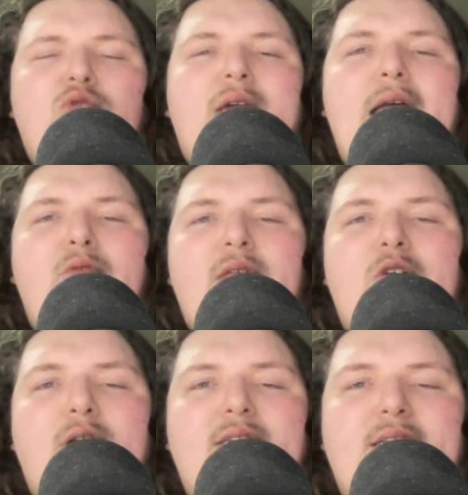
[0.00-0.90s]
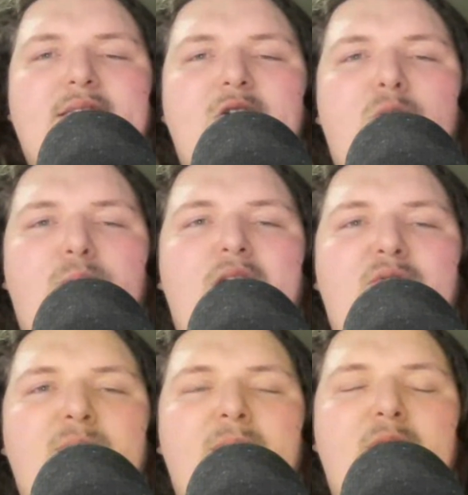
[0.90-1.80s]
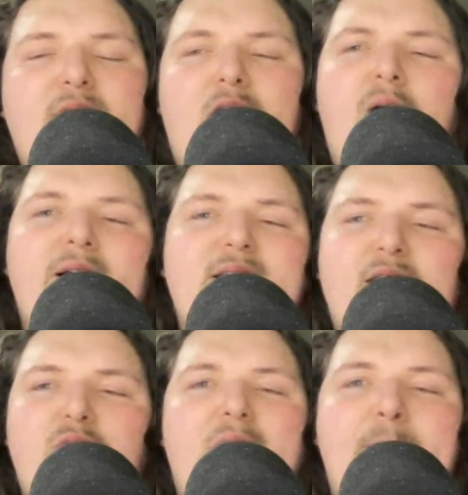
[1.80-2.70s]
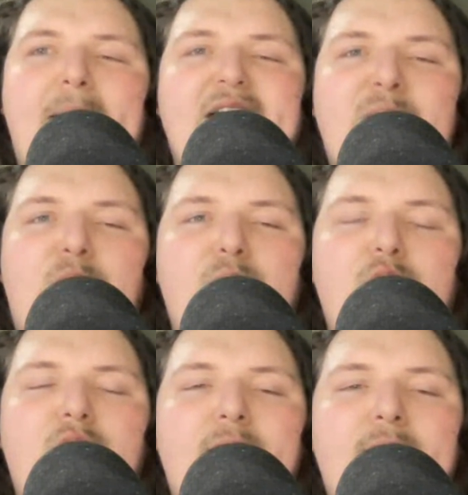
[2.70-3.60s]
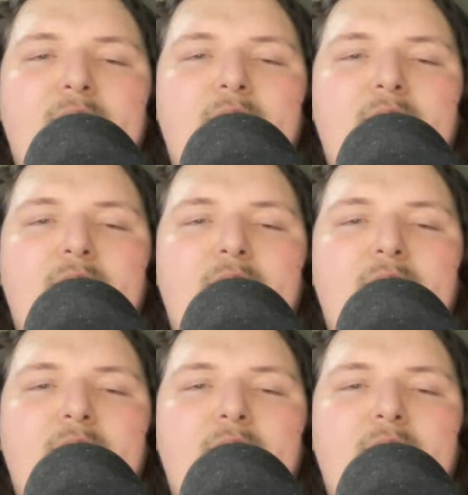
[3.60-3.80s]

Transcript: you can't really criticize a single play from him that was like, oh, that's not the right basketball move.